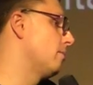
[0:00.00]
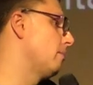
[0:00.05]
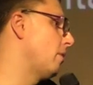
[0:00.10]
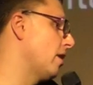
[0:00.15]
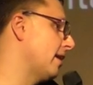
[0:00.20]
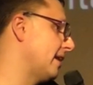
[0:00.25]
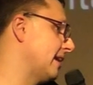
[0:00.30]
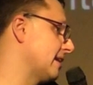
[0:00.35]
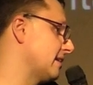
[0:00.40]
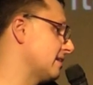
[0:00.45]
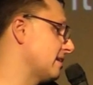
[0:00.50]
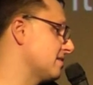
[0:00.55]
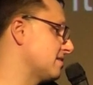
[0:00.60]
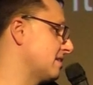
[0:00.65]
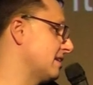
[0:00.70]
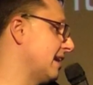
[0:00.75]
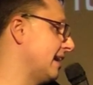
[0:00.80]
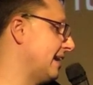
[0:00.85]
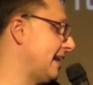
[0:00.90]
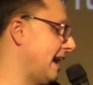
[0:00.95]
The market
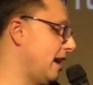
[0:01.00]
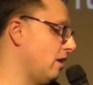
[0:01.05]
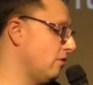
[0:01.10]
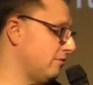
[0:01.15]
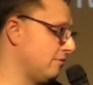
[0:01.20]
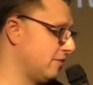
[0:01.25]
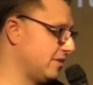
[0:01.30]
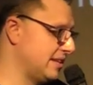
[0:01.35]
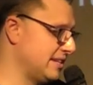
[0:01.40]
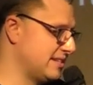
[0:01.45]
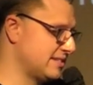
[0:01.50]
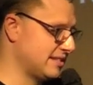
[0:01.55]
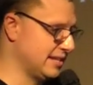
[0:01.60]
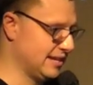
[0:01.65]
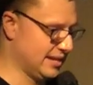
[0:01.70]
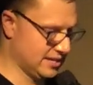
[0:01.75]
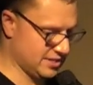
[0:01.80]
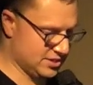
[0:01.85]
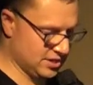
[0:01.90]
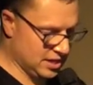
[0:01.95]
doesn't account for these
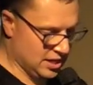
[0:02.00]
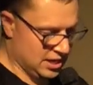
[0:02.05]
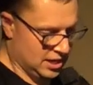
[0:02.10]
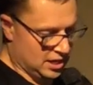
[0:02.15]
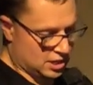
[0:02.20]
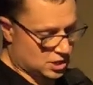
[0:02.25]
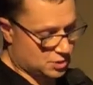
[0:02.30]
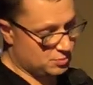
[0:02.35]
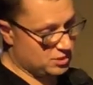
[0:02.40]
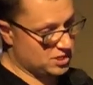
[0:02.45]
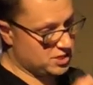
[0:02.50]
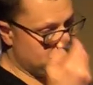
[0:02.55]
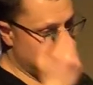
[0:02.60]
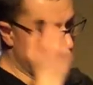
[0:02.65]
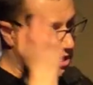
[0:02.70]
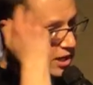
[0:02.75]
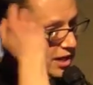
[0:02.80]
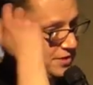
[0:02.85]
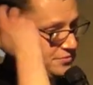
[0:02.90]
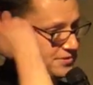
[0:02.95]
things. Which brings
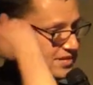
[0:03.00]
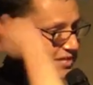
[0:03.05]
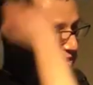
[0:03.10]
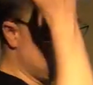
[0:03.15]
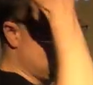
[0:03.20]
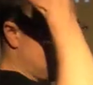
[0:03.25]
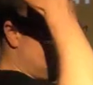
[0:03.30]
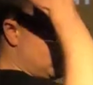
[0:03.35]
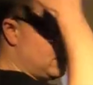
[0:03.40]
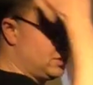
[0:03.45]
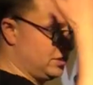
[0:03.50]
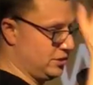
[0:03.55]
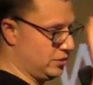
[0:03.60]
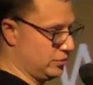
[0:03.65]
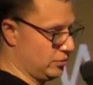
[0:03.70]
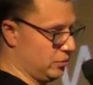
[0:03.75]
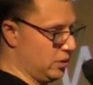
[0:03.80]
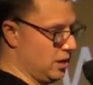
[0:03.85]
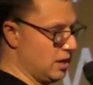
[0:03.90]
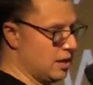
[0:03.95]
me to contradiction number
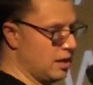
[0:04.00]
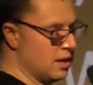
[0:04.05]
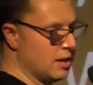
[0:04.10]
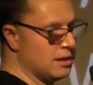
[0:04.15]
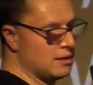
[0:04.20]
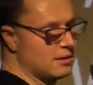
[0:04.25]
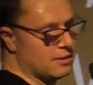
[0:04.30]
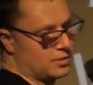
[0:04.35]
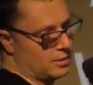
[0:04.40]
two.